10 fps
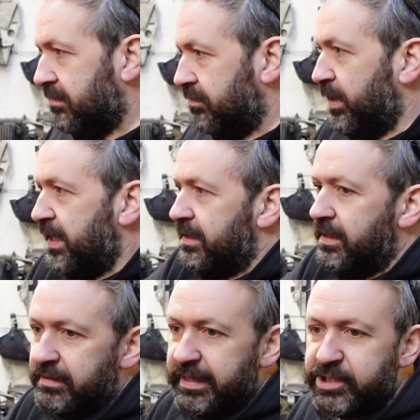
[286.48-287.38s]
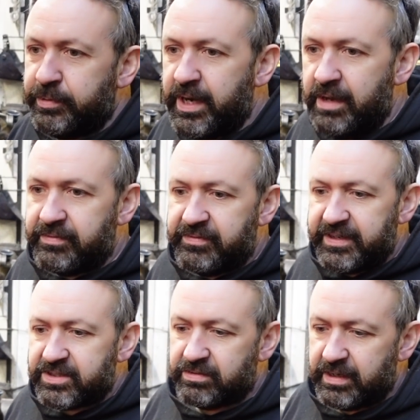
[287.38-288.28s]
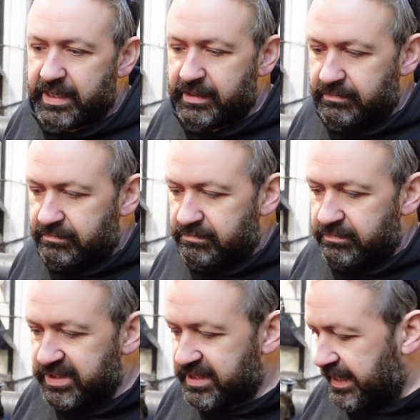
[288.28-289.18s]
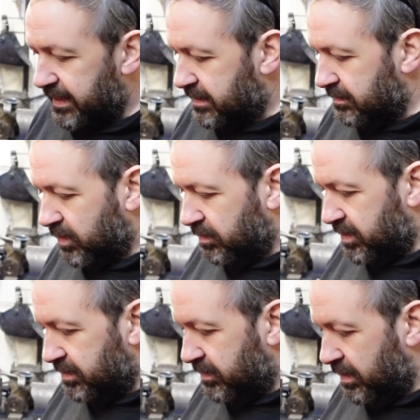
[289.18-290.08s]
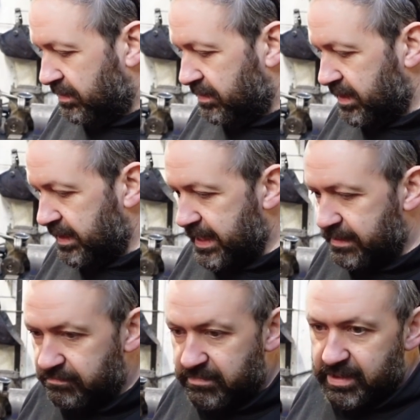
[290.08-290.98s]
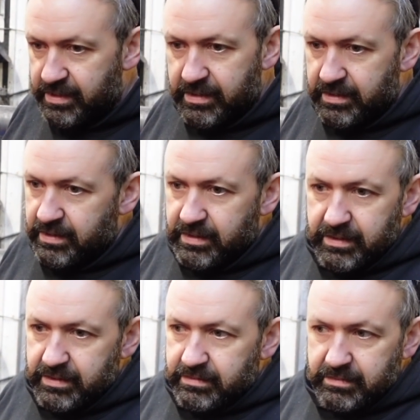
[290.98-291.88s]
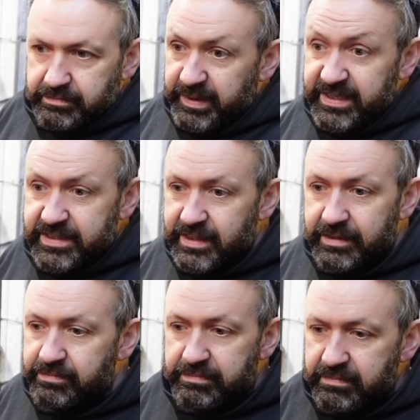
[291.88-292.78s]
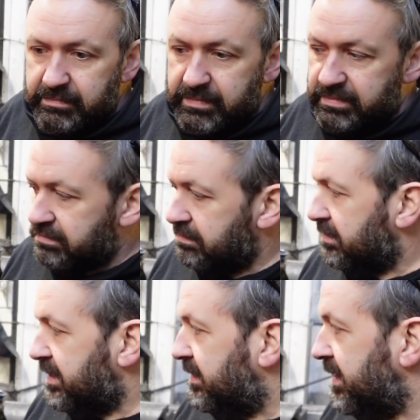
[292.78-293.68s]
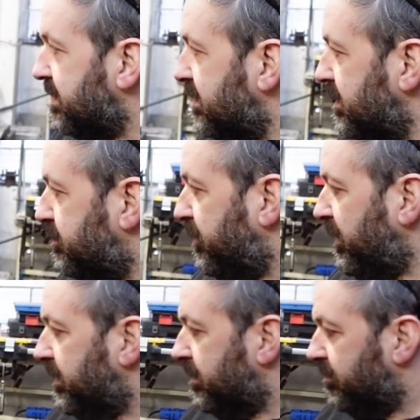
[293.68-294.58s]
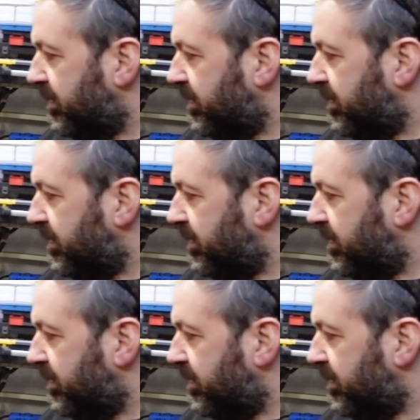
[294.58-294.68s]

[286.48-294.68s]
literally went over and fixed all our mistakes and what we'd done wrong, and then basically did this, and it's brilliant.